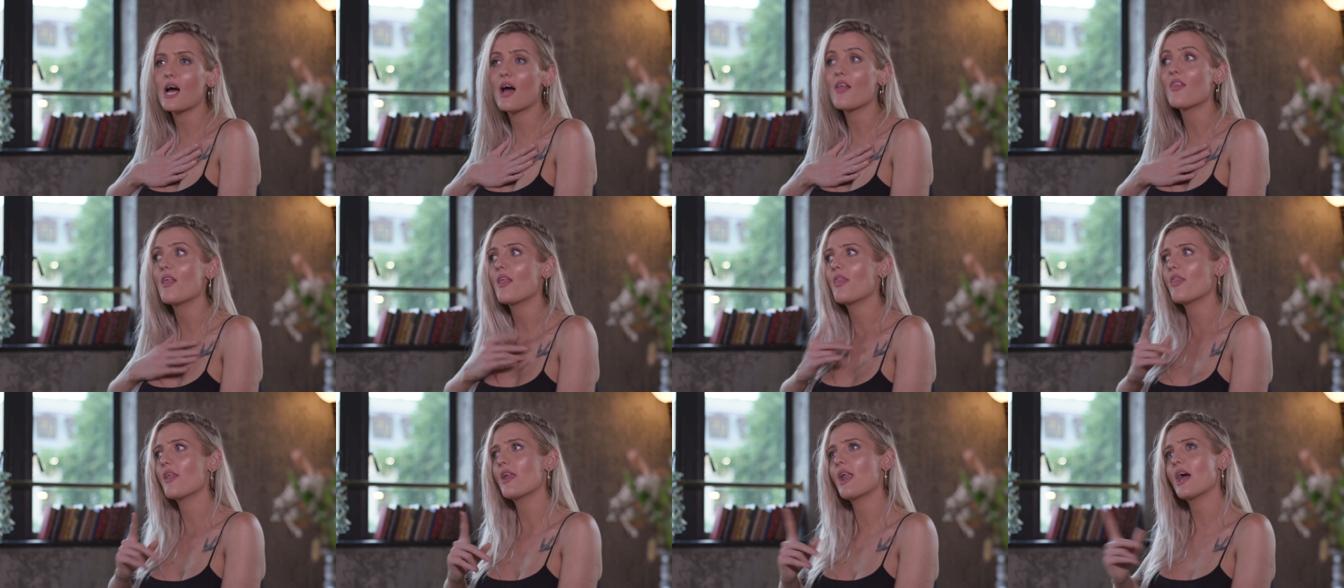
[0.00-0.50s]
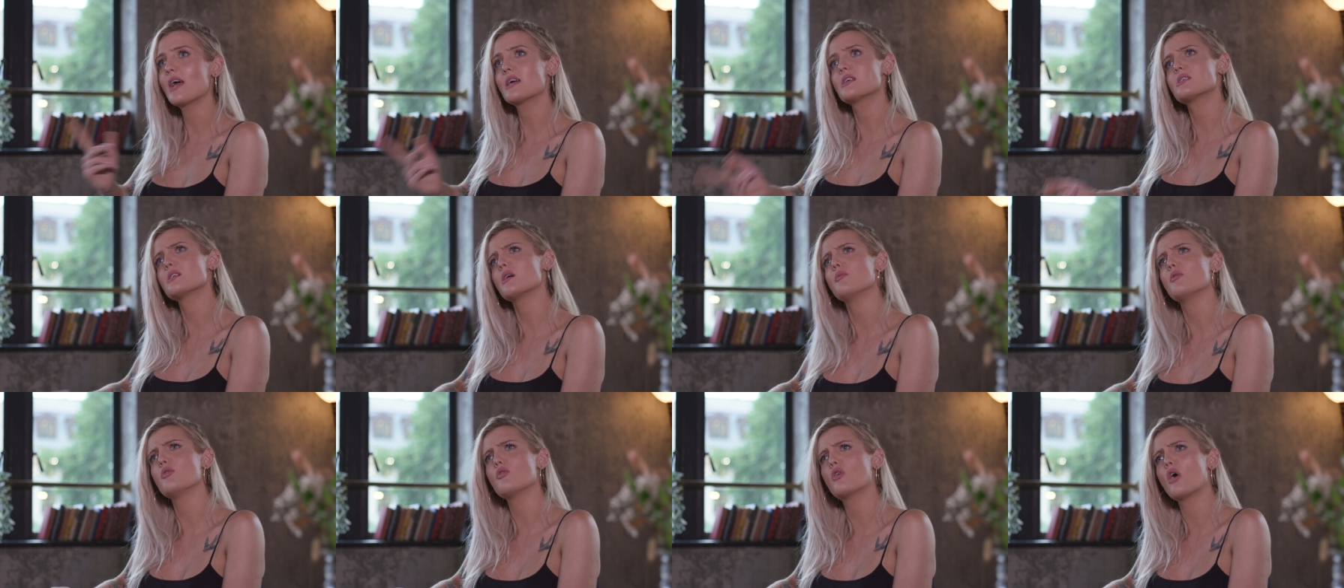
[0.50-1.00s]
And then the
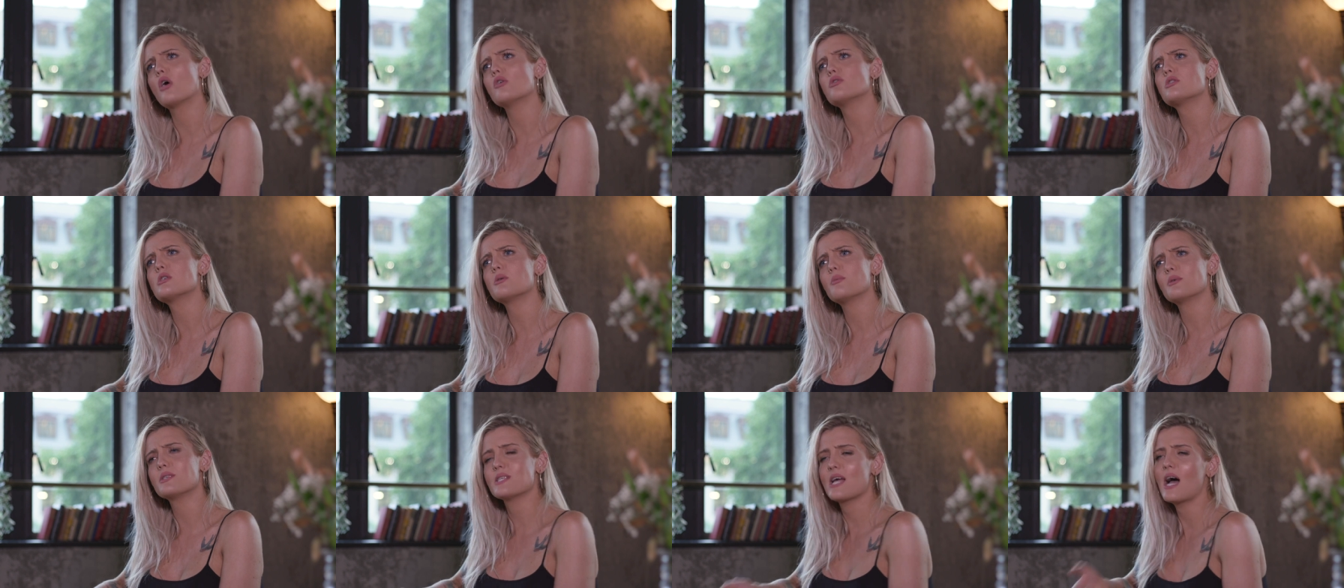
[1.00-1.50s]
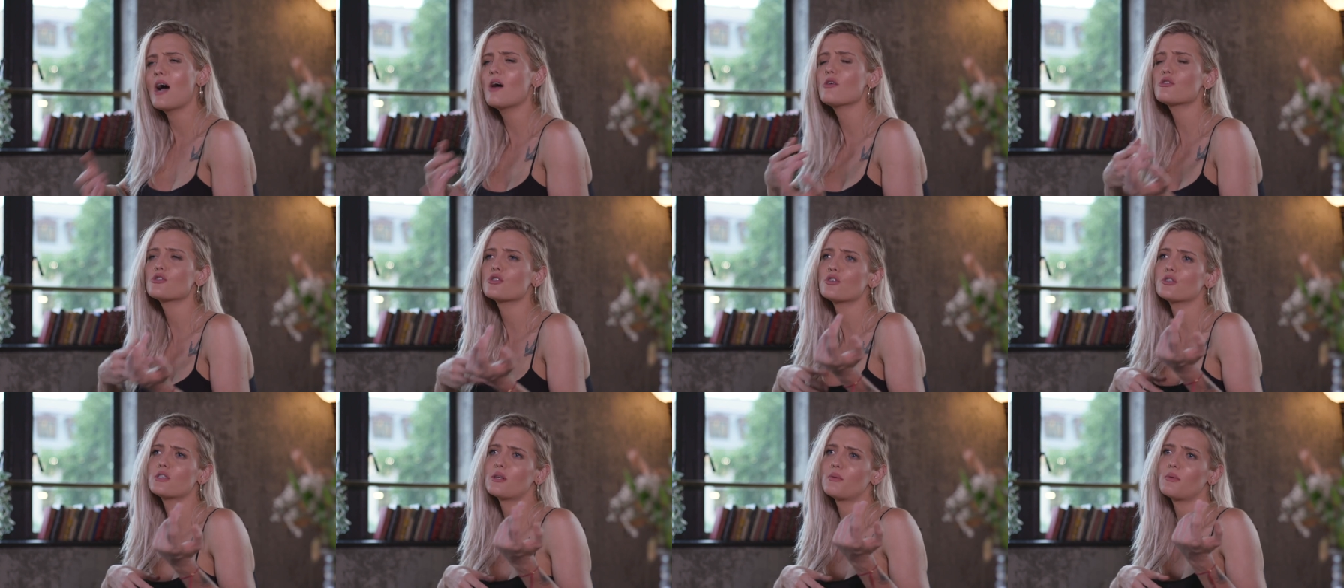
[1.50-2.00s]
next time you go to someone's
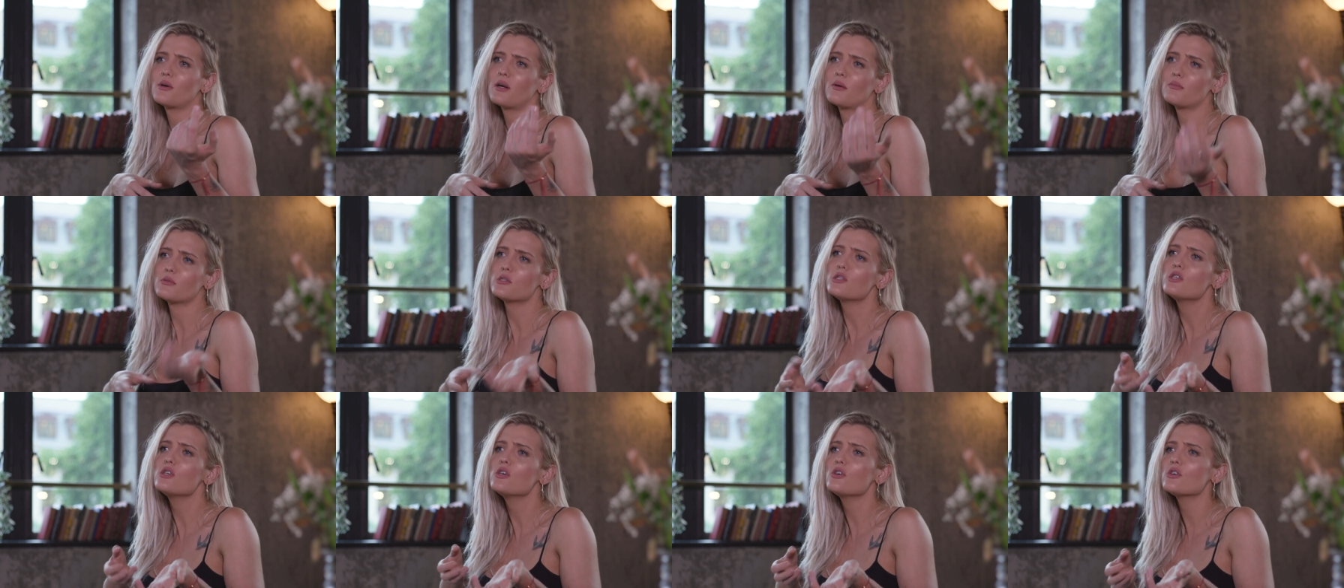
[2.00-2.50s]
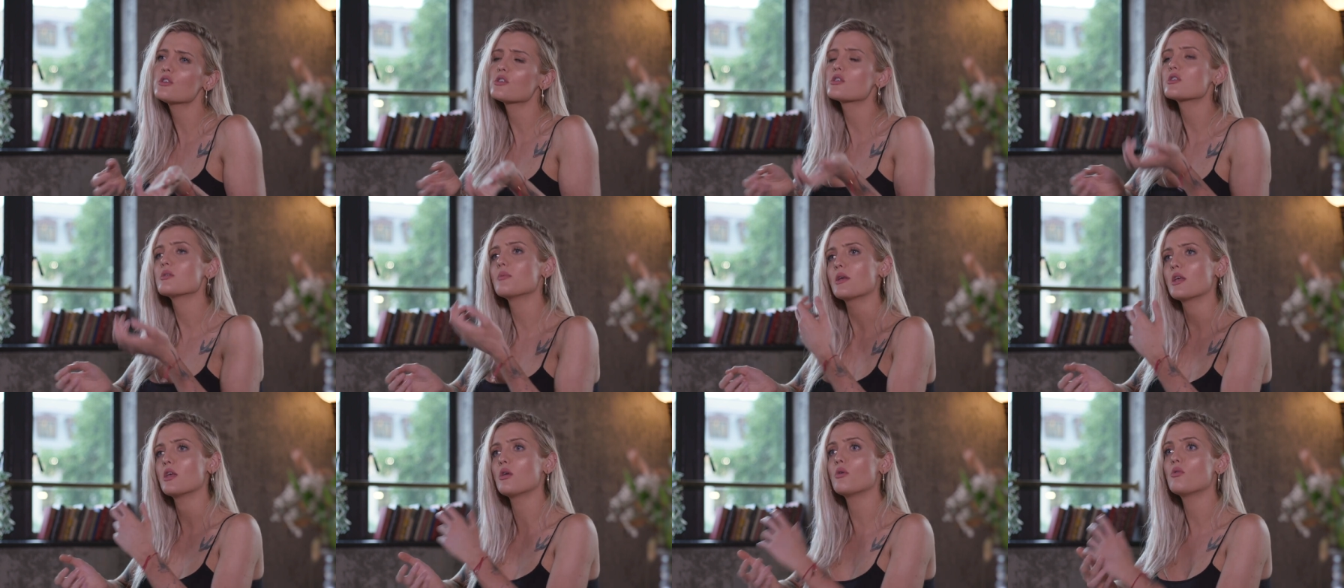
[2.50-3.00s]
house or someone comes to yours or
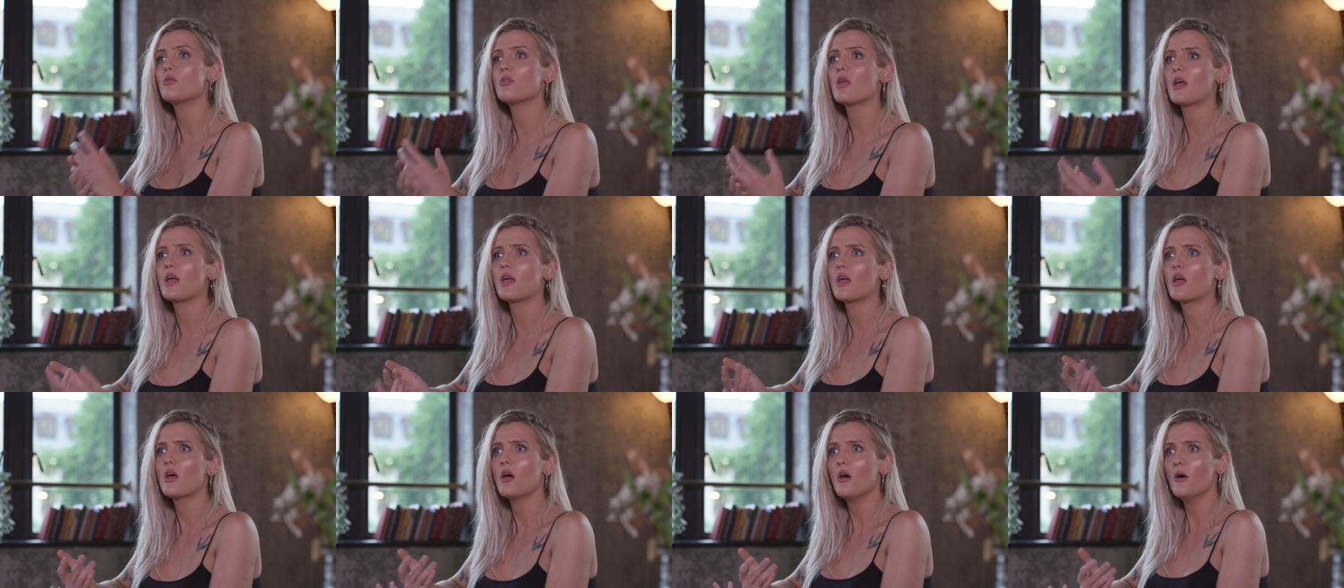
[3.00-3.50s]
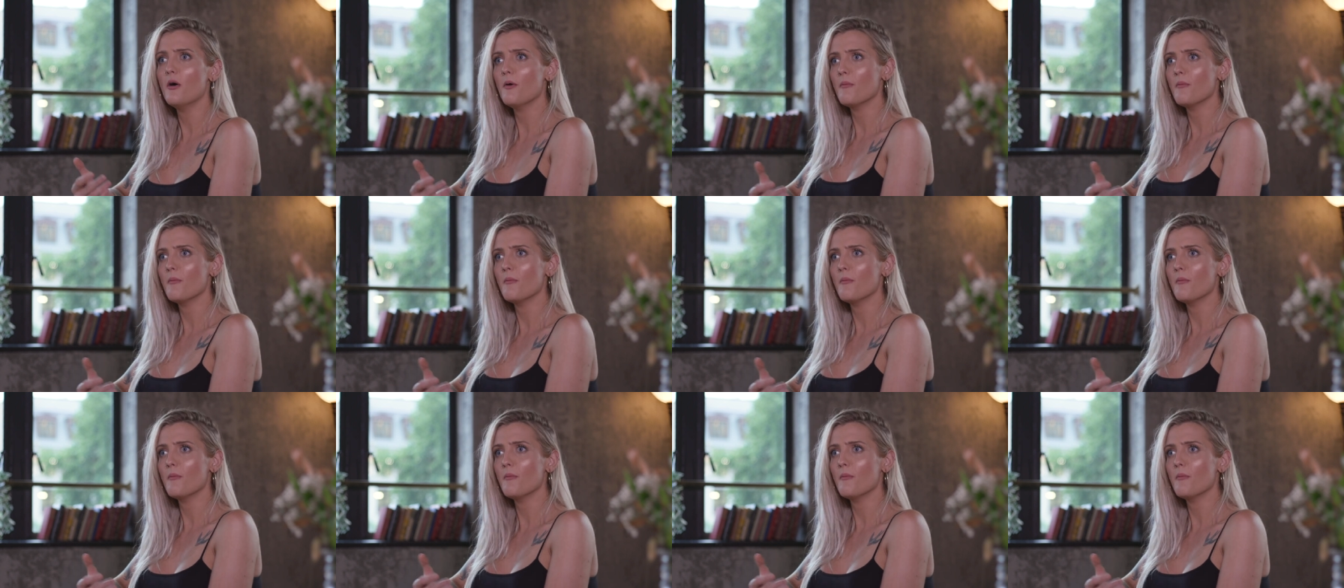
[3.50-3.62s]
something, you think,